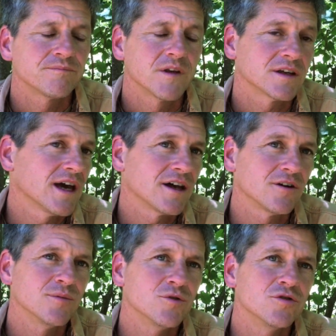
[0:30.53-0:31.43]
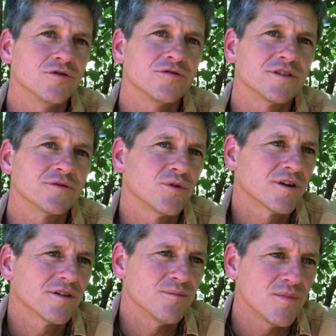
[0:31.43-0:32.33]
A cat on the move is one
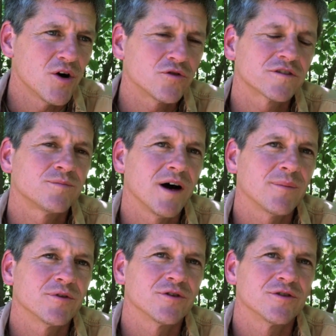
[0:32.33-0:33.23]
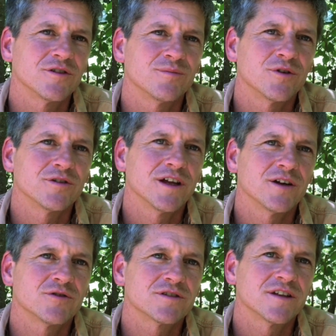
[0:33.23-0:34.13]
of the most popular bird
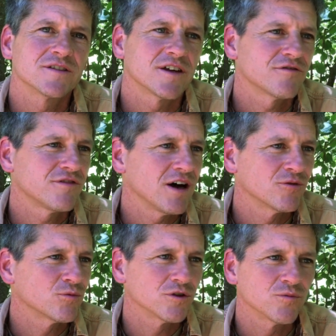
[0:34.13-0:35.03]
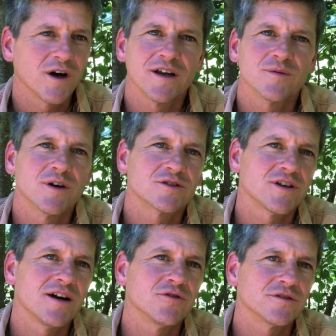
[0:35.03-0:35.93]
language things I've found worldwide in my
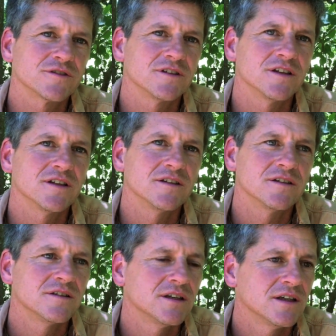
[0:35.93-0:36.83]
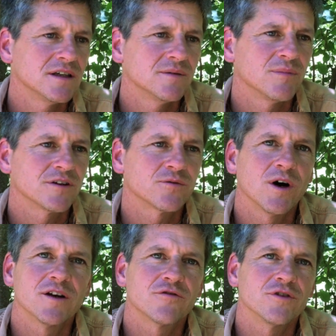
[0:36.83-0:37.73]
travels. In
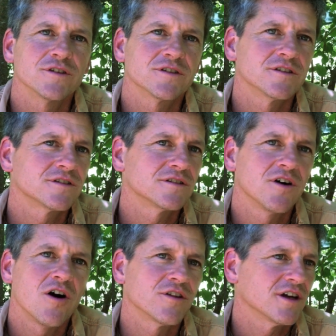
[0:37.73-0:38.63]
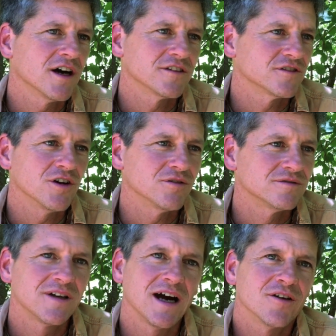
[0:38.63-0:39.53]
Botswana, for instance, all the guides know
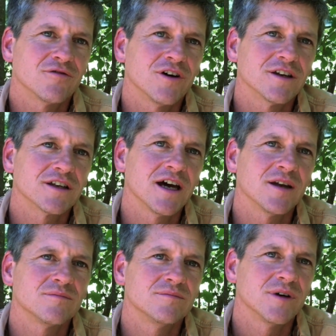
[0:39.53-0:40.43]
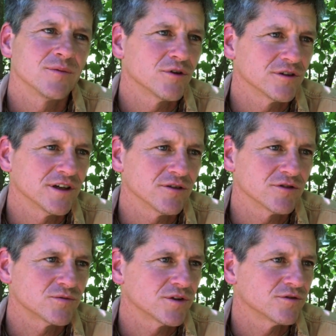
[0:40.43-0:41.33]
how to find a cat by bird
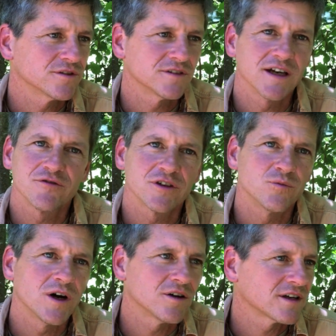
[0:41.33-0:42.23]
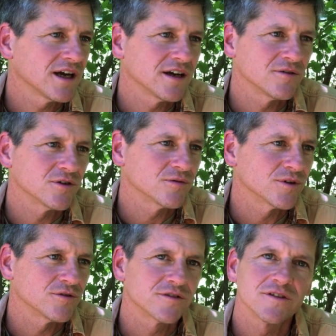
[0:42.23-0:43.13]
language, whether it's an African wildcat or
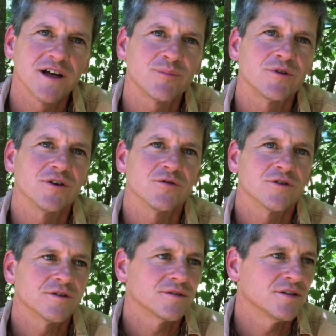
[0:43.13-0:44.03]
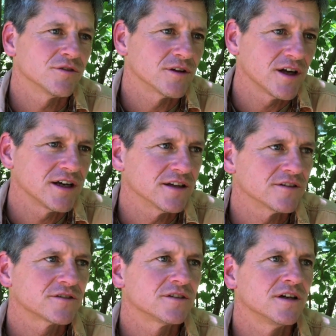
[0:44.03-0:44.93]
whether it's a leopard or even the
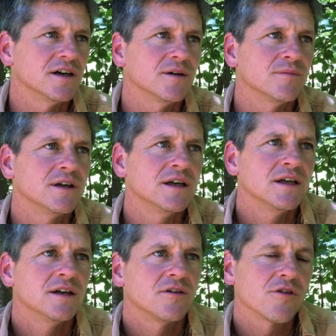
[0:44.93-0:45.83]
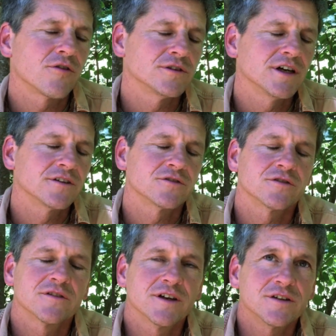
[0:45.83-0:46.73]
lions. Although the lions are
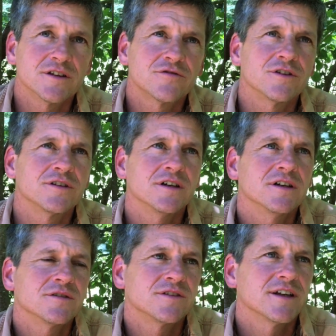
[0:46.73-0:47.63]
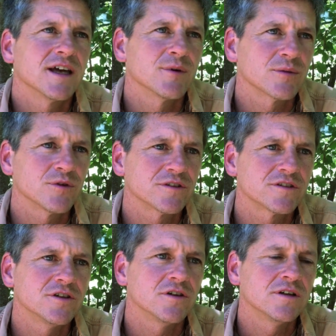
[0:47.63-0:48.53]
a slightly different dynamic, but
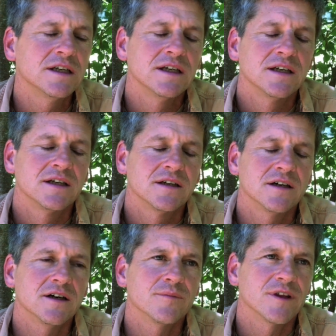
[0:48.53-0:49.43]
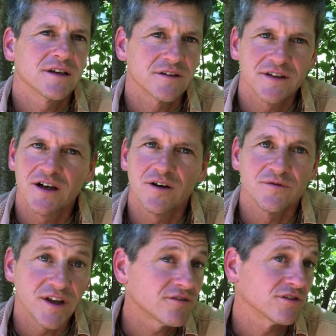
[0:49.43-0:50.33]
still they can tell
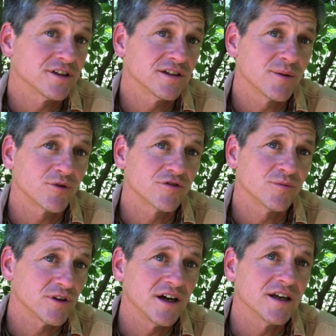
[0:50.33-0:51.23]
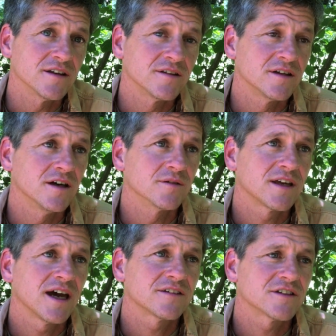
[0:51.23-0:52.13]
definitely a leopard from a lion.
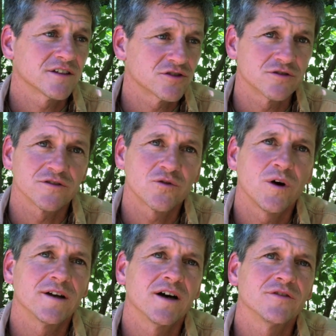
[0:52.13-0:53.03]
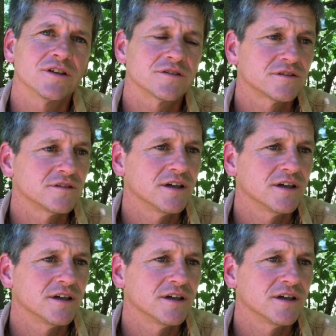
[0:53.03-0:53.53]
Cat signature is quite obvious.